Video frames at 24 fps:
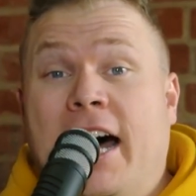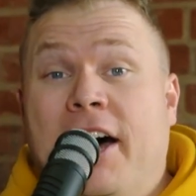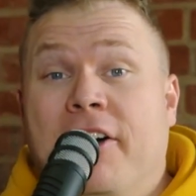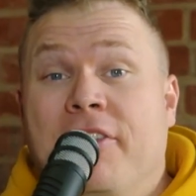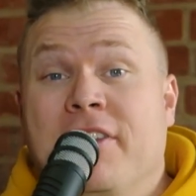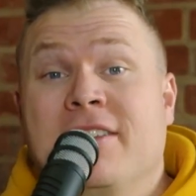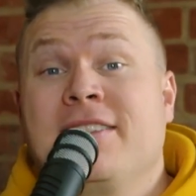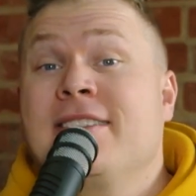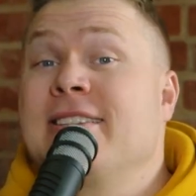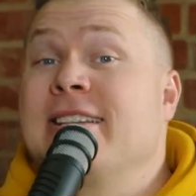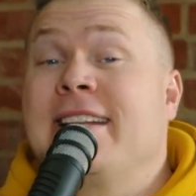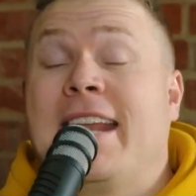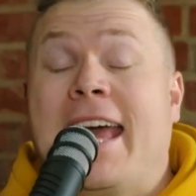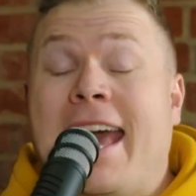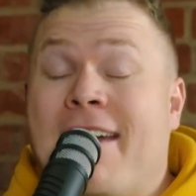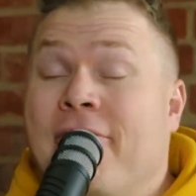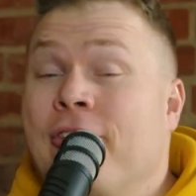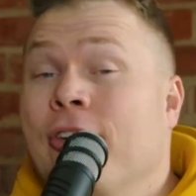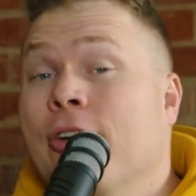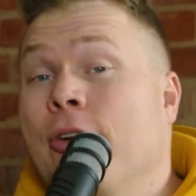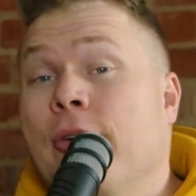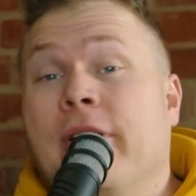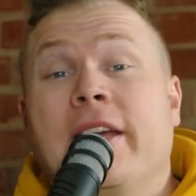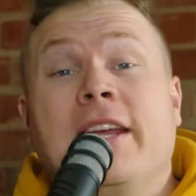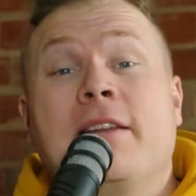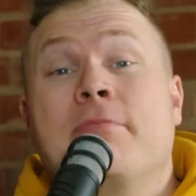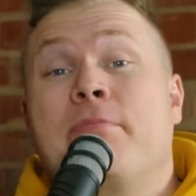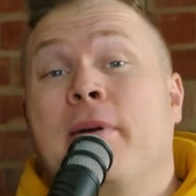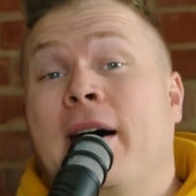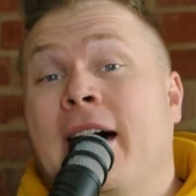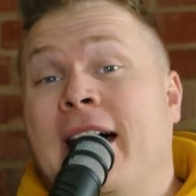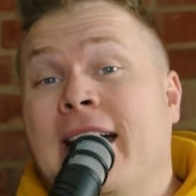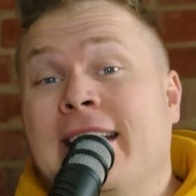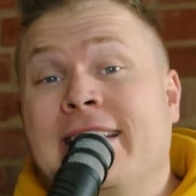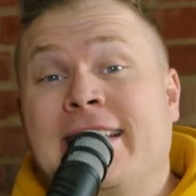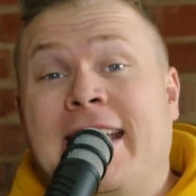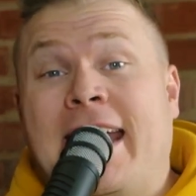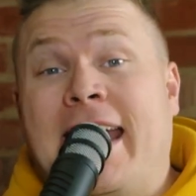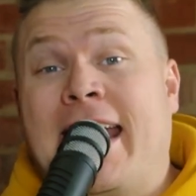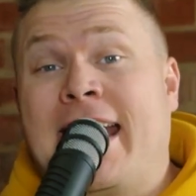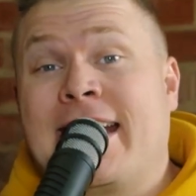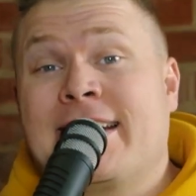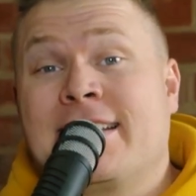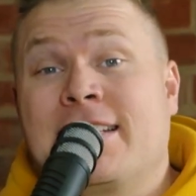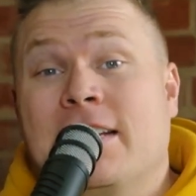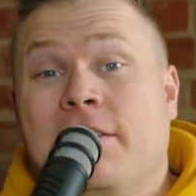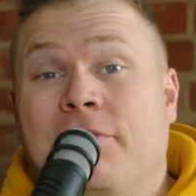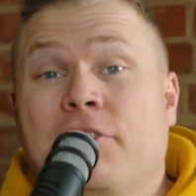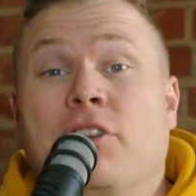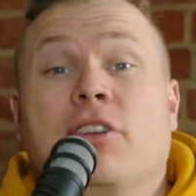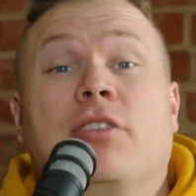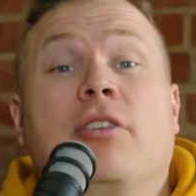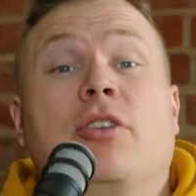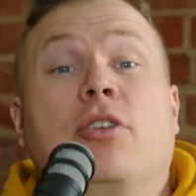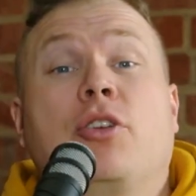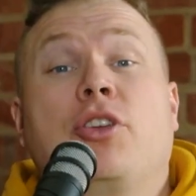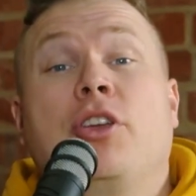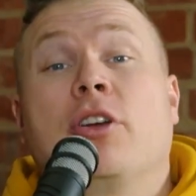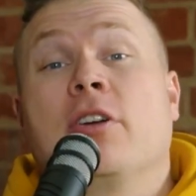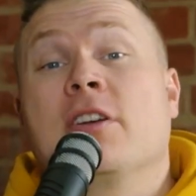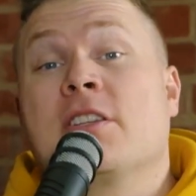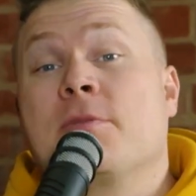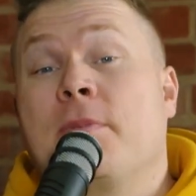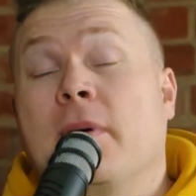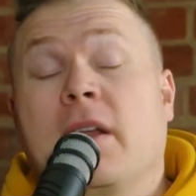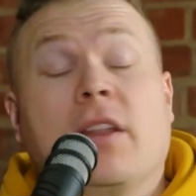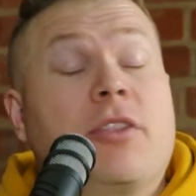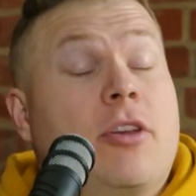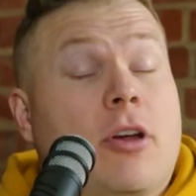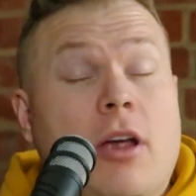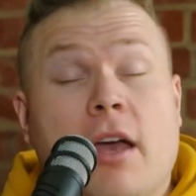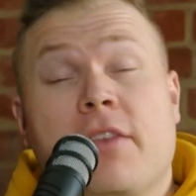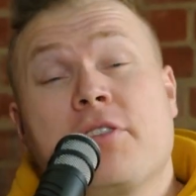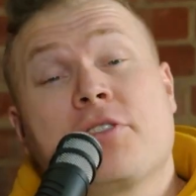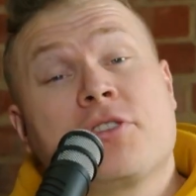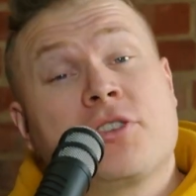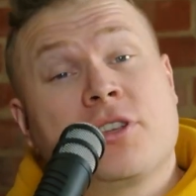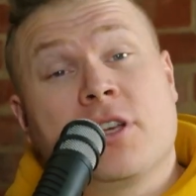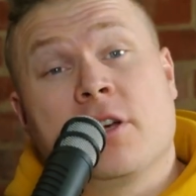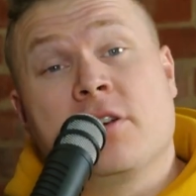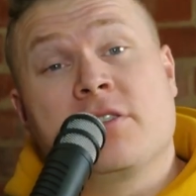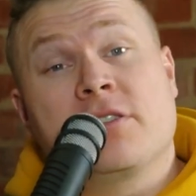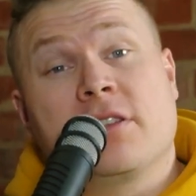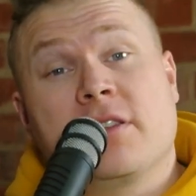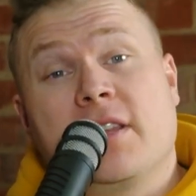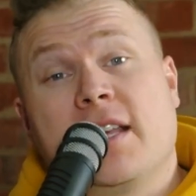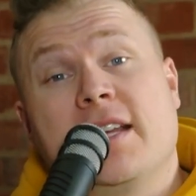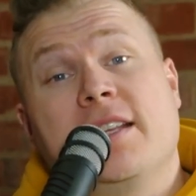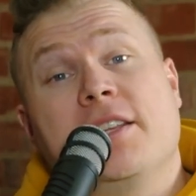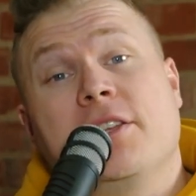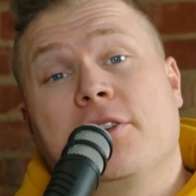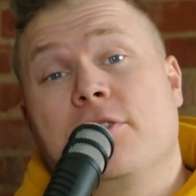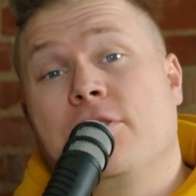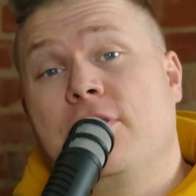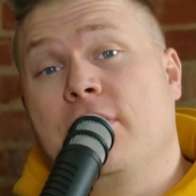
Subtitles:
This is an evergreen podcast, and if you're curious about their other shows that they do,